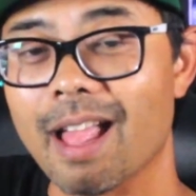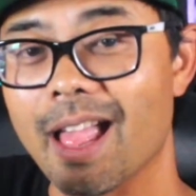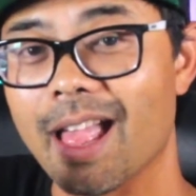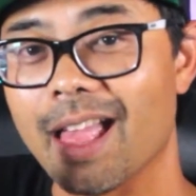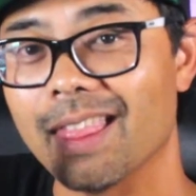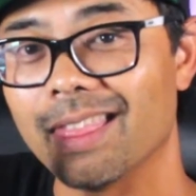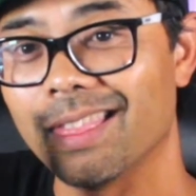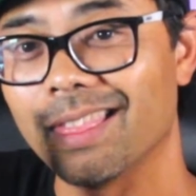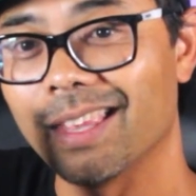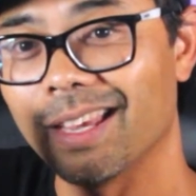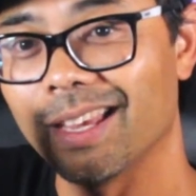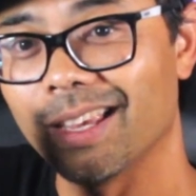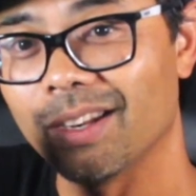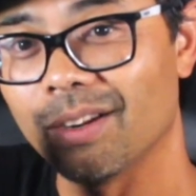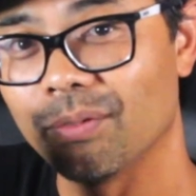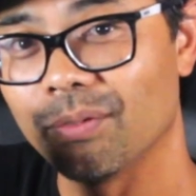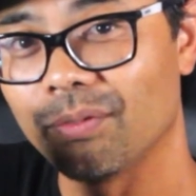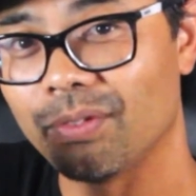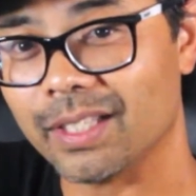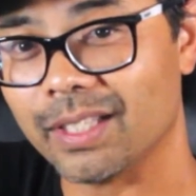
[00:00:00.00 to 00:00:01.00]
And
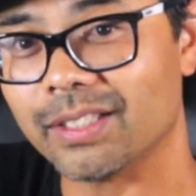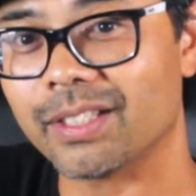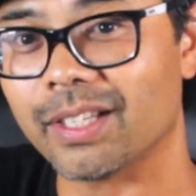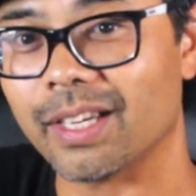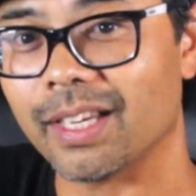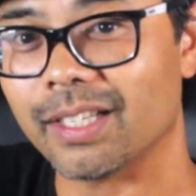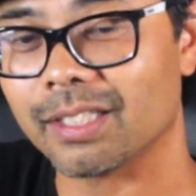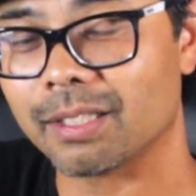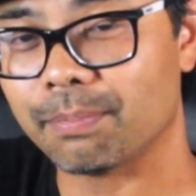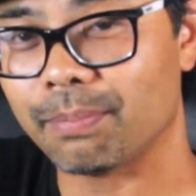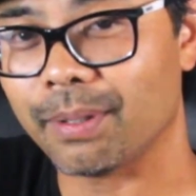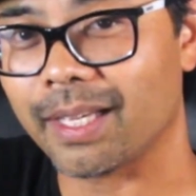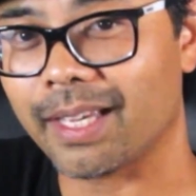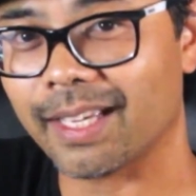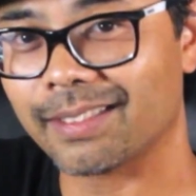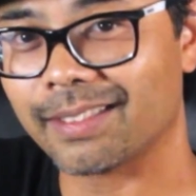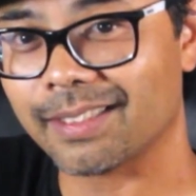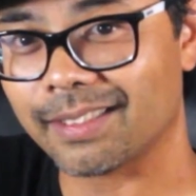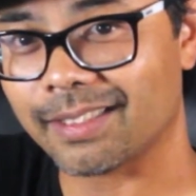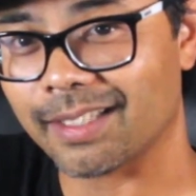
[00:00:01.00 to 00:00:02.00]
then VJ's Big
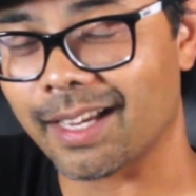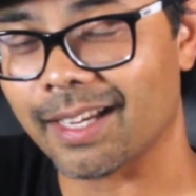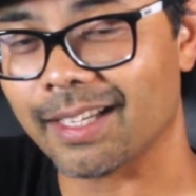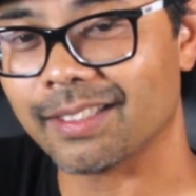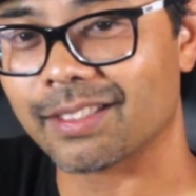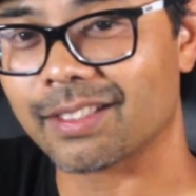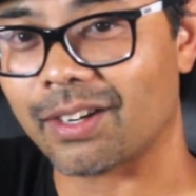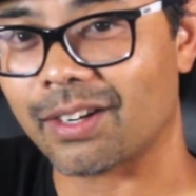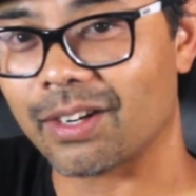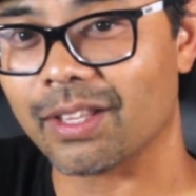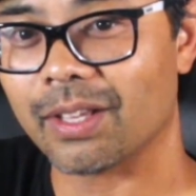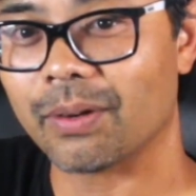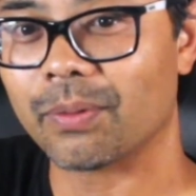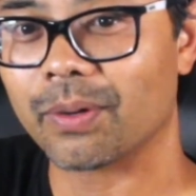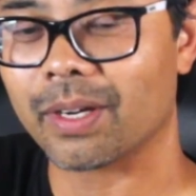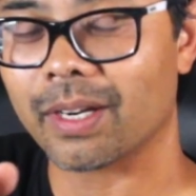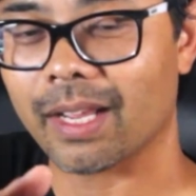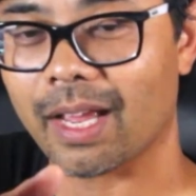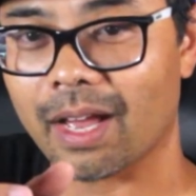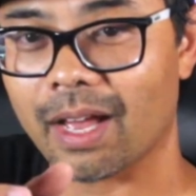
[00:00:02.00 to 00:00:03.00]
Headz Designs car that we're
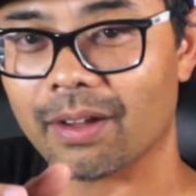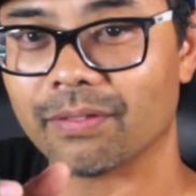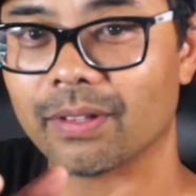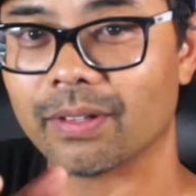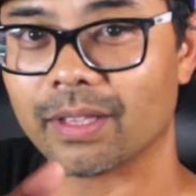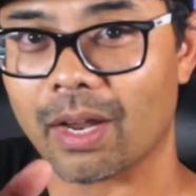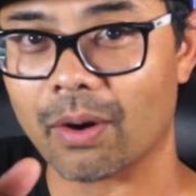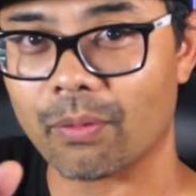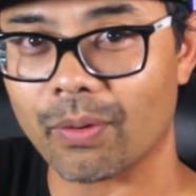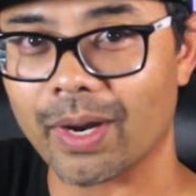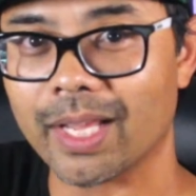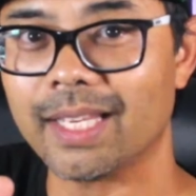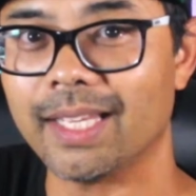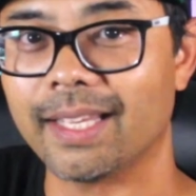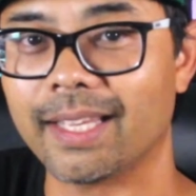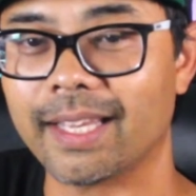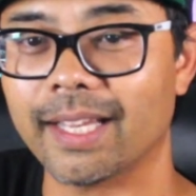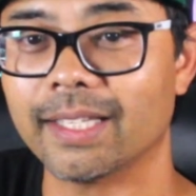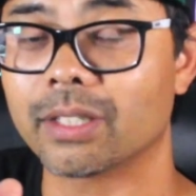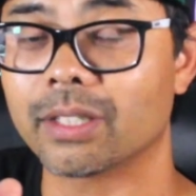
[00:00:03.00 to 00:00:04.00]
gonna have, that red
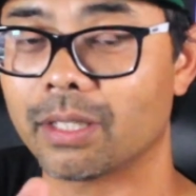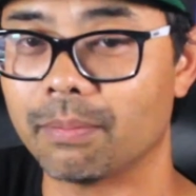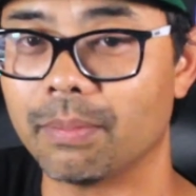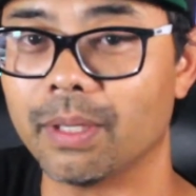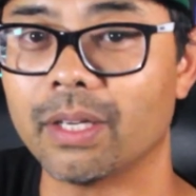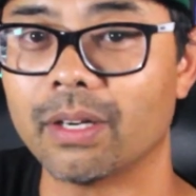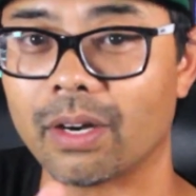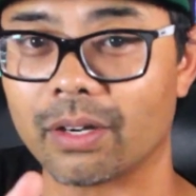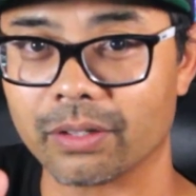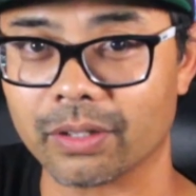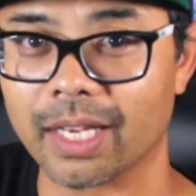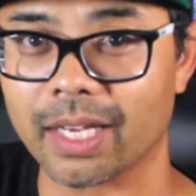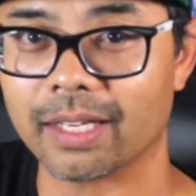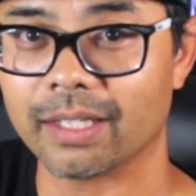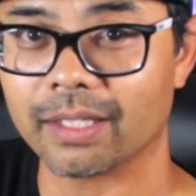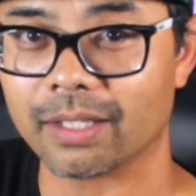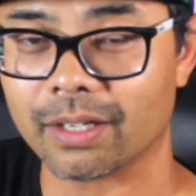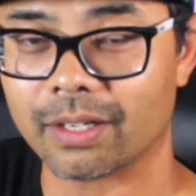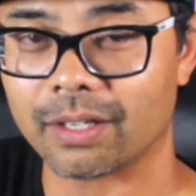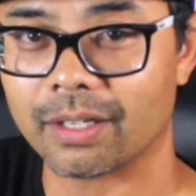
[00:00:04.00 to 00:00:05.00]
EK, is gonna be an
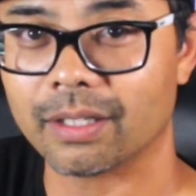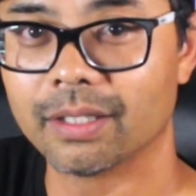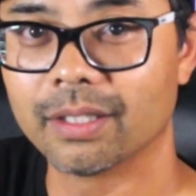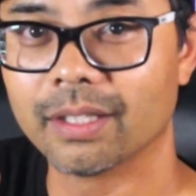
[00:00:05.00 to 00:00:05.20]
autocannon car.